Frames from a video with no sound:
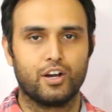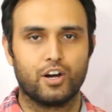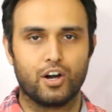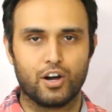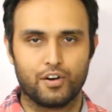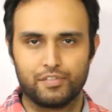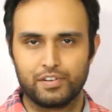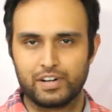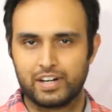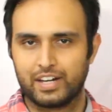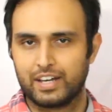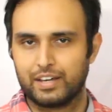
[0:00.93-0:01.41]

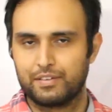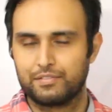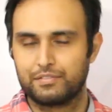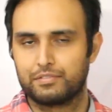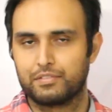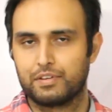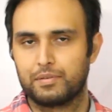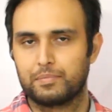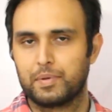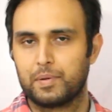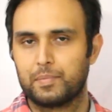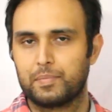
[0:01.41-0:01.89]
Often times
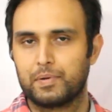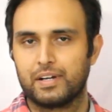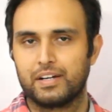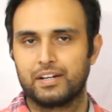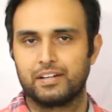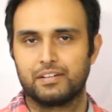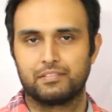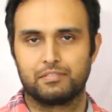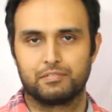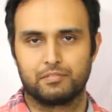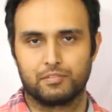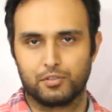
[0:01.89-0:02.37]
when
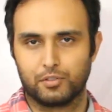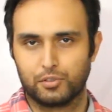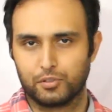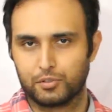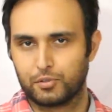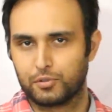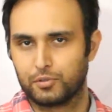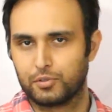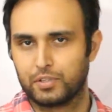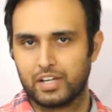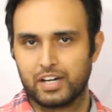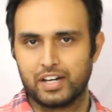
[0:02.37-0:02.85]
people go
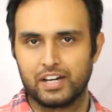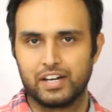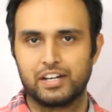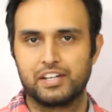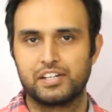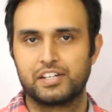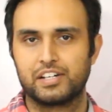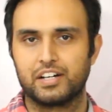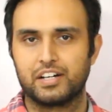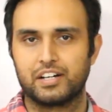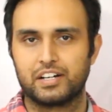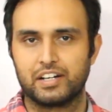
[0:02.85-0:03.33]
through their
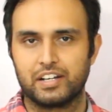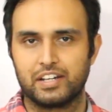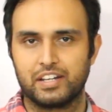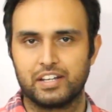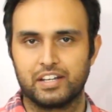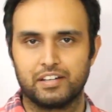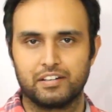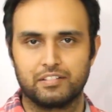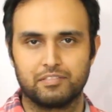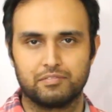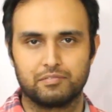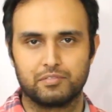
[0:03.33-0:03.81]
initial
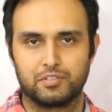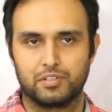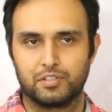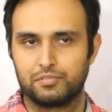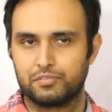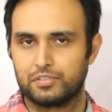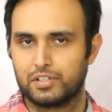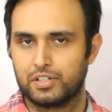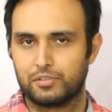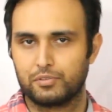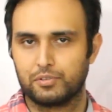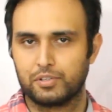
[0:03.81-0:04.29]
training
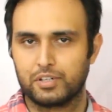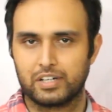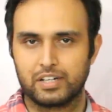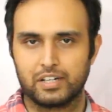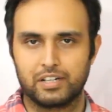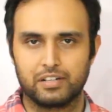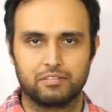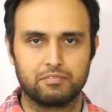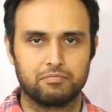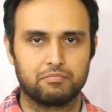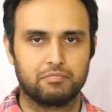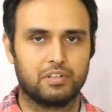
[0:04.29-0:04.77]
of
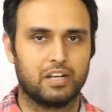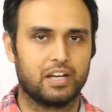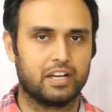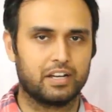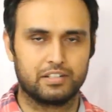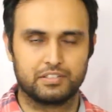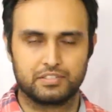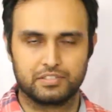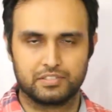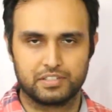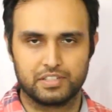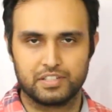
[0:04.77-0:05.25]
networking
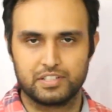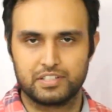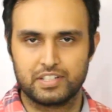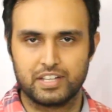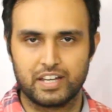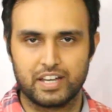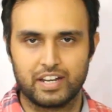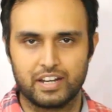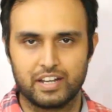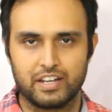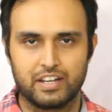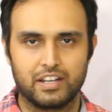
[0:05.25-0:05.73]
like
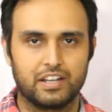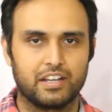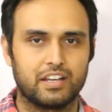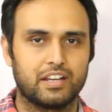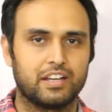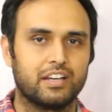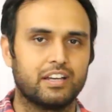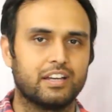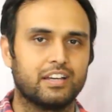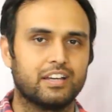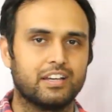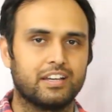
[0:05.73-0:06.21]
CCNA,
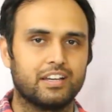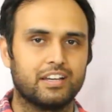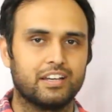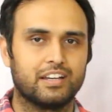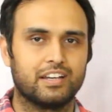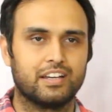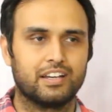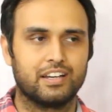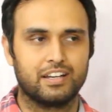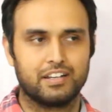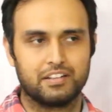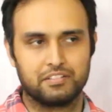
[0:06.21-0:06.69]

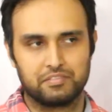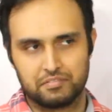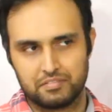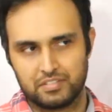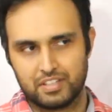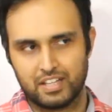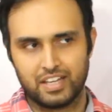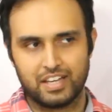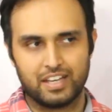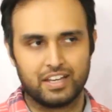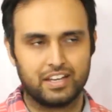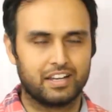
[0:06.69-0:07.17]

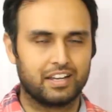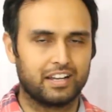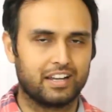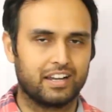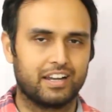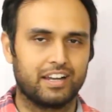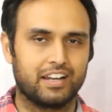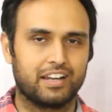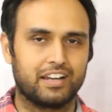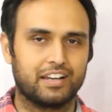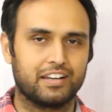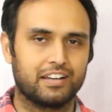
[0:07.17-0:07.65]
they
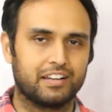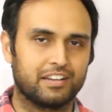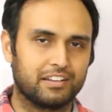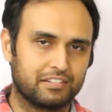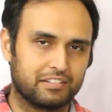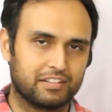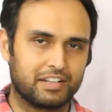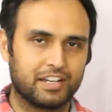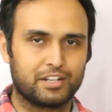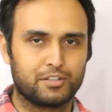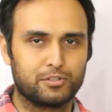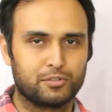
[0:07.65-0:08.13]

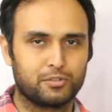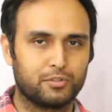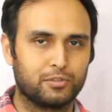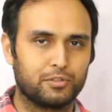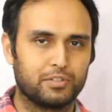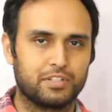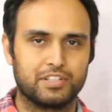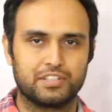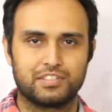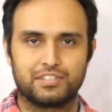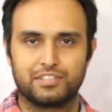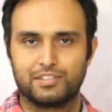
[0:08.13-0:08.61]
get to
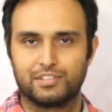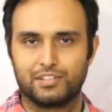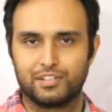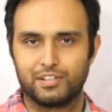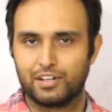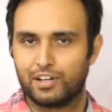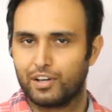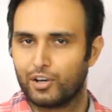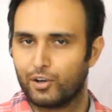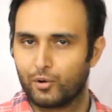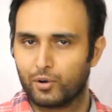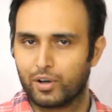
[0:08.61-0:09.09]
know this
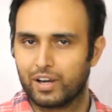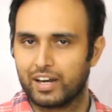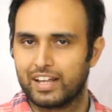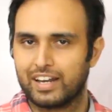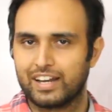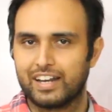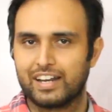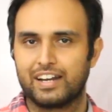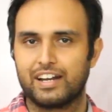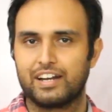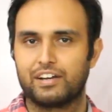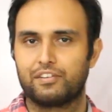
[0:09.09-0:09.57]
local
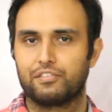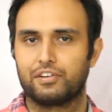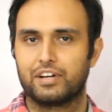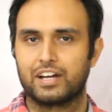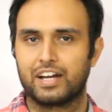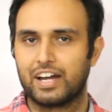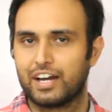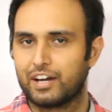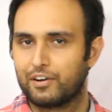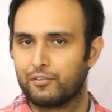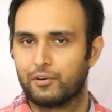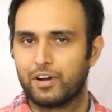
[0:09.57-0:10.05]
area
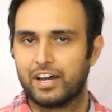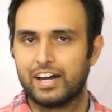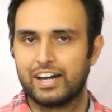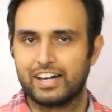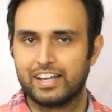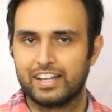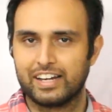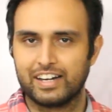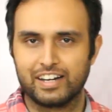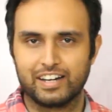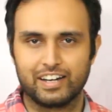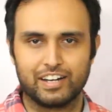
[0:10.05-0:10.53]
network and wide
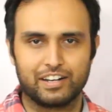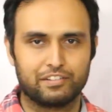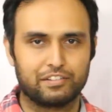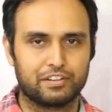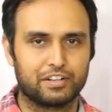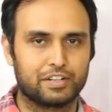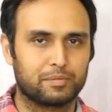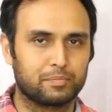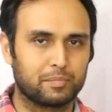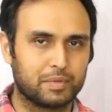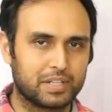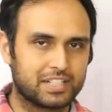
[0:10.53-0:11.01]
area
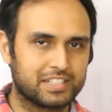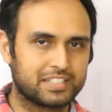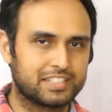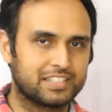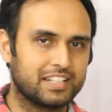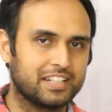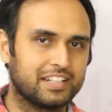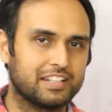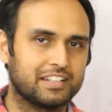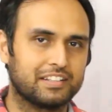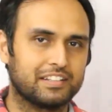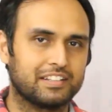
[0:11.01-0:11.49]
network, but
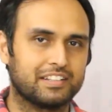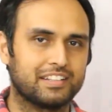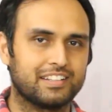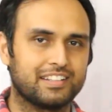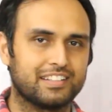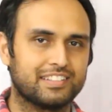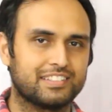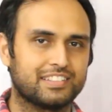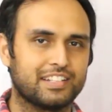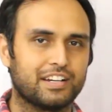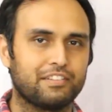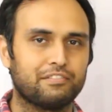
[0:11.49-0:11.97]
still
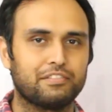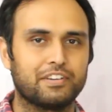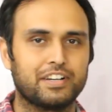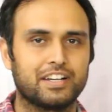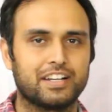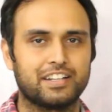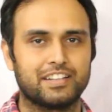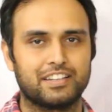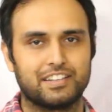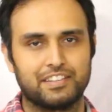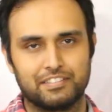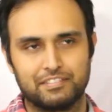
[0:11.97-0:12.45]

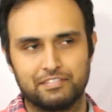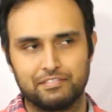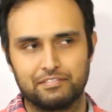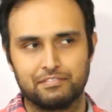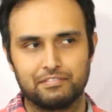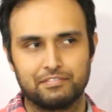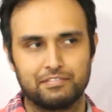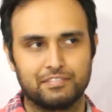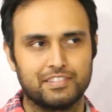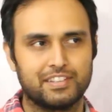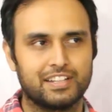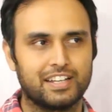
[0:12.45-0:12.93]
somewhere
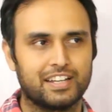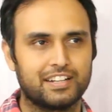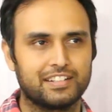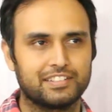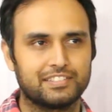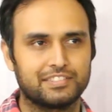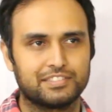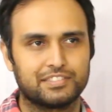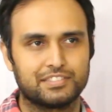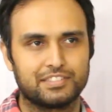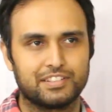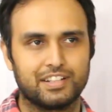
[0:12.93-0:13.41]
there
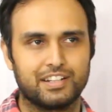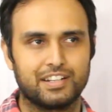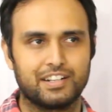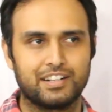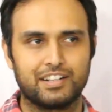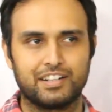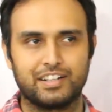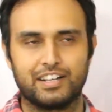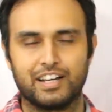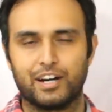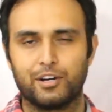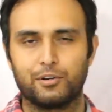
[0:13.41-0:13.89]
is a
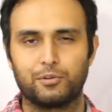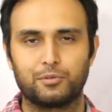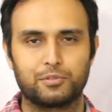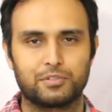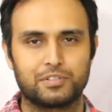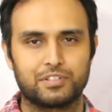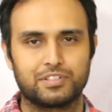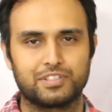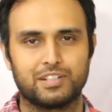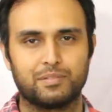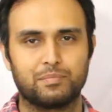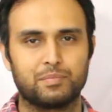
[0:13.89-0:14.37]

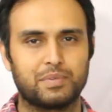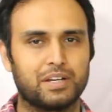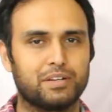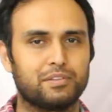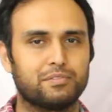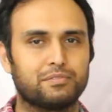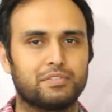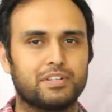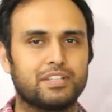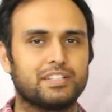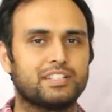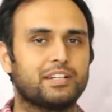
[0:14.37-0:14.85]
doubt
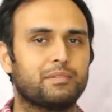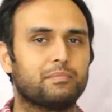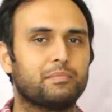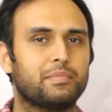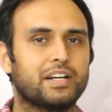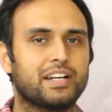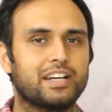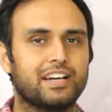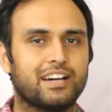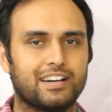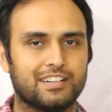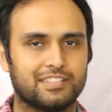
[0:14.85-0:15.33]
sometimes when
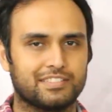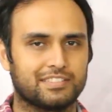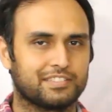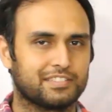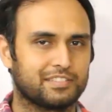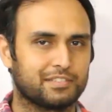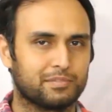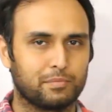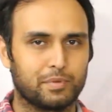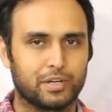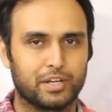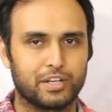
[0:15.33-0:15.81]
somebody
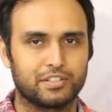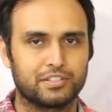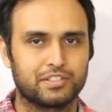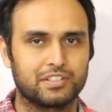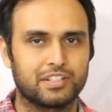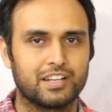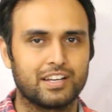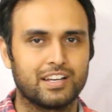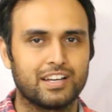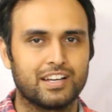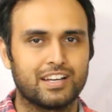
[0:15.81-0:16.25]
asks, because